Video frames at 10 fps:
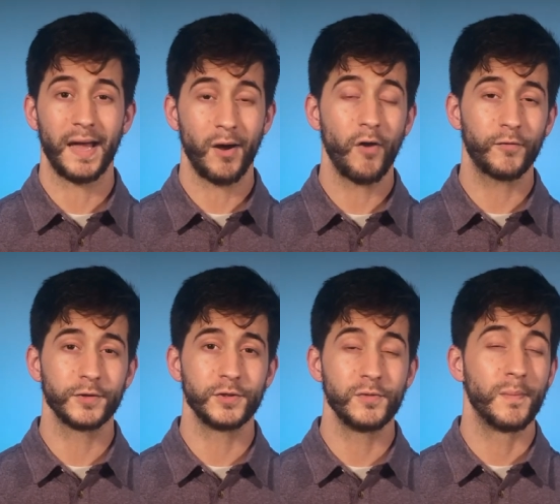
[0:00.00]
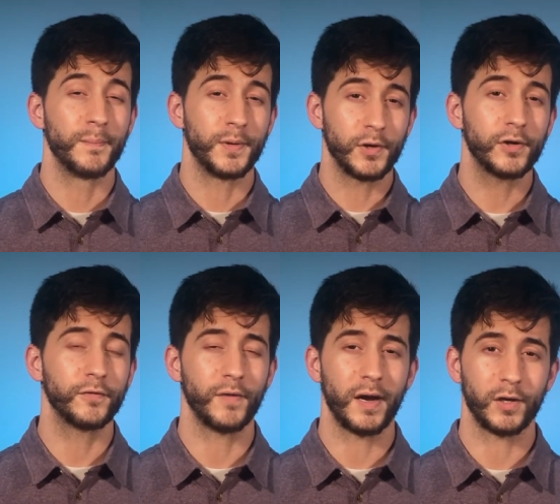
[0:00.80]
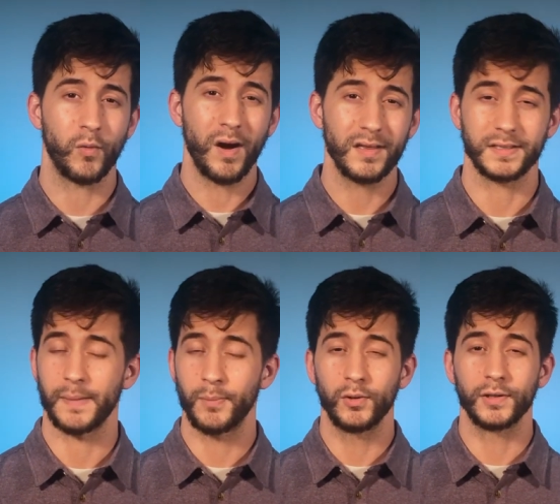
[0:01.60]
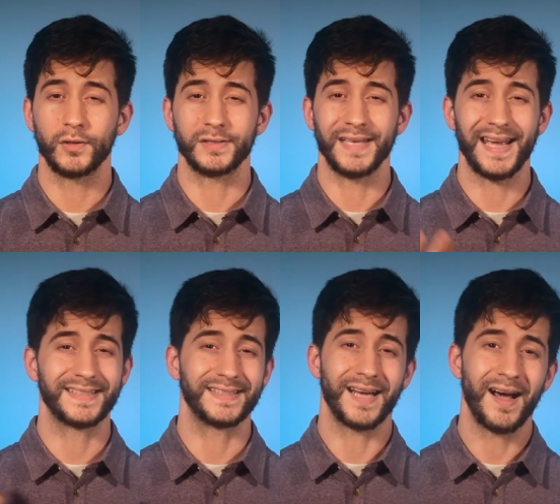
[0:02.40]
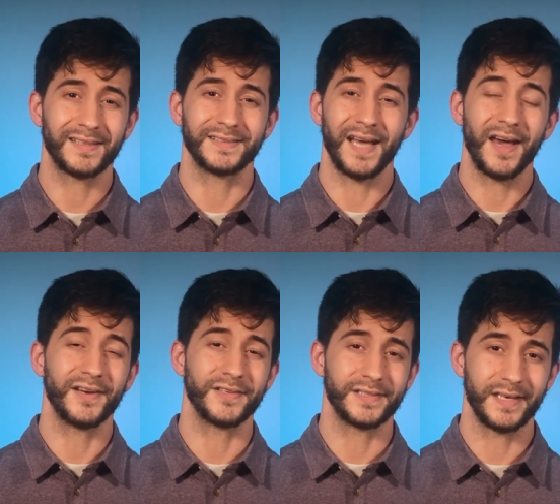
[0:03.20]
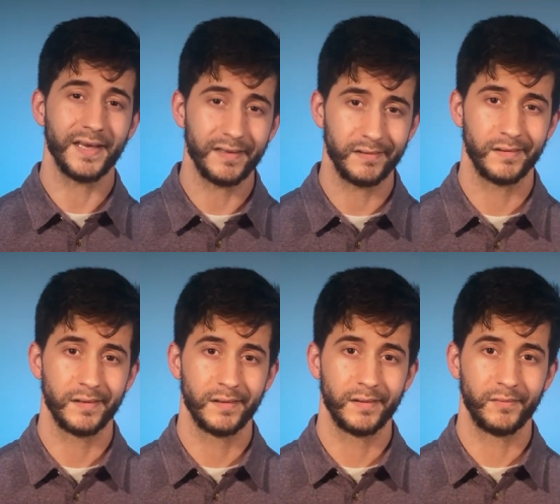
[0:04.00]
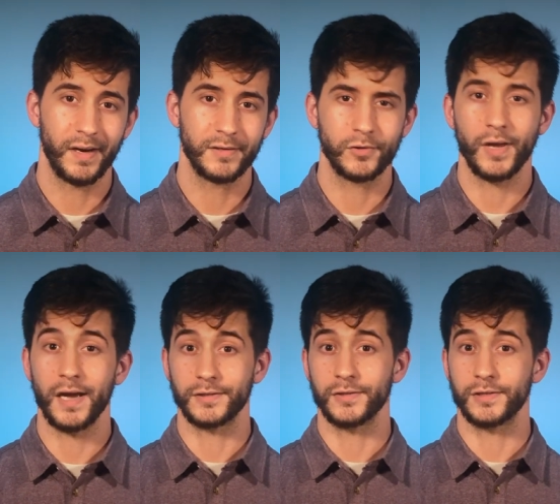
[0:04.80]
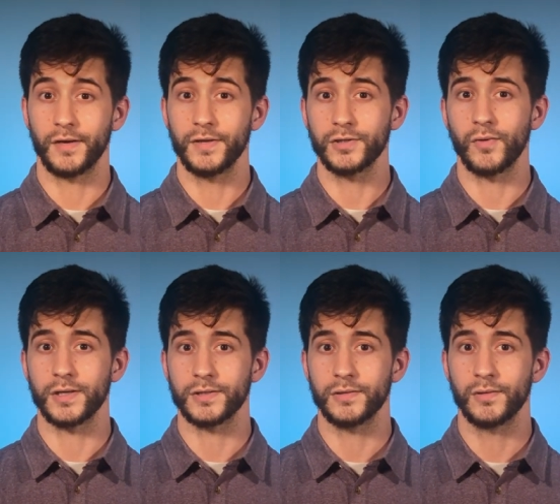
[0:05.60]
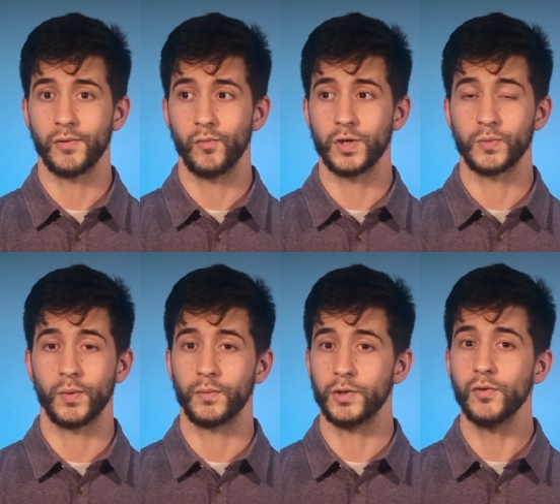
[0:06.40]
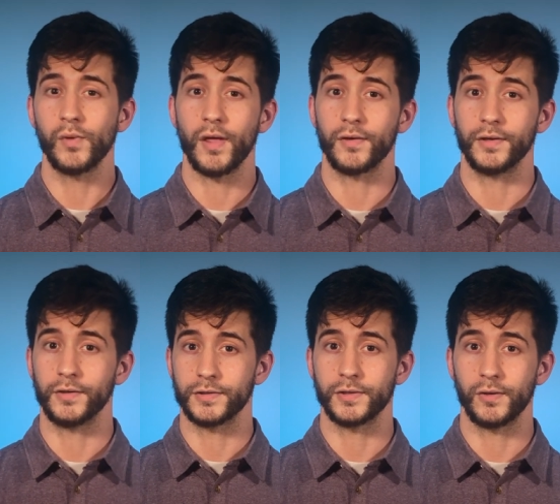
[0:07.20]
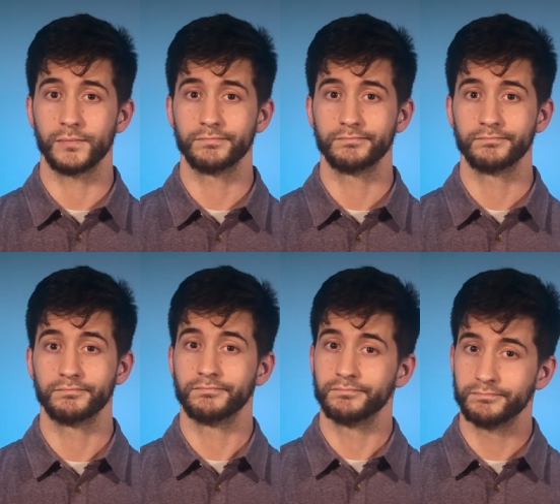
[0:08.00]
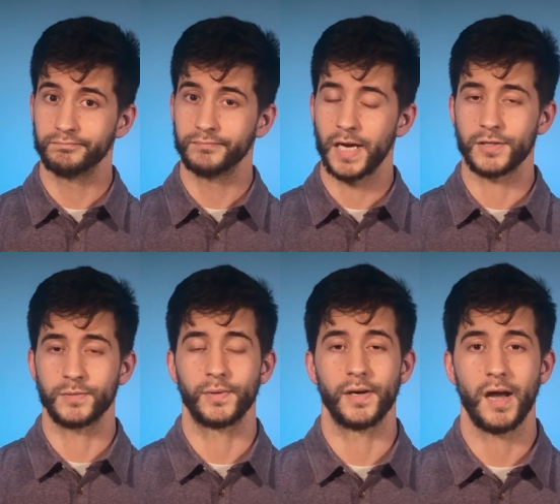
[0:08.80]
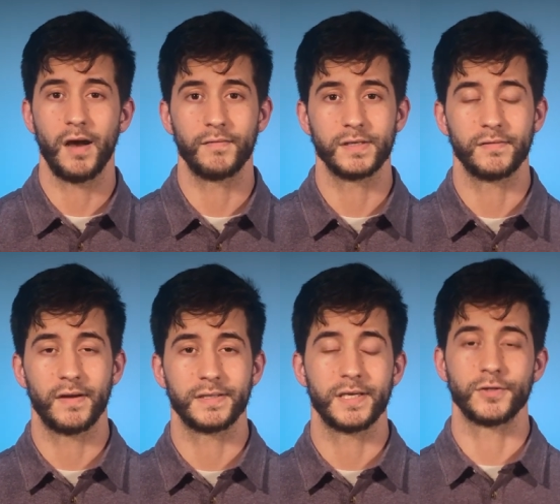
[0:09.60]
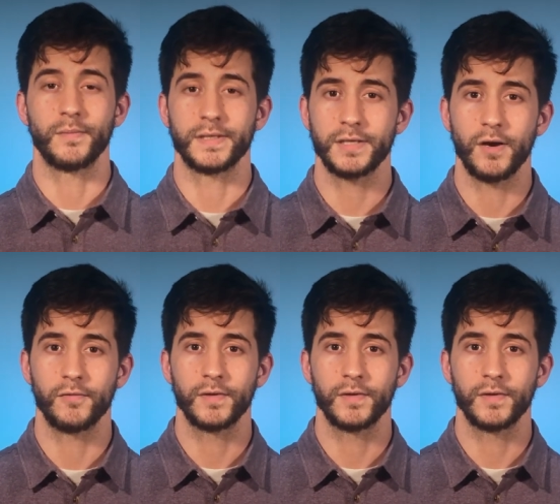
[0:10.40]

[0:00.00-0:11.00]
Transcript: offers you purifying qualities, like pulling those nasty toxins out of your skin, right? So you ask yourself this question: which one would you rather in your soap? Answer's pretty obvious, if I say so myself.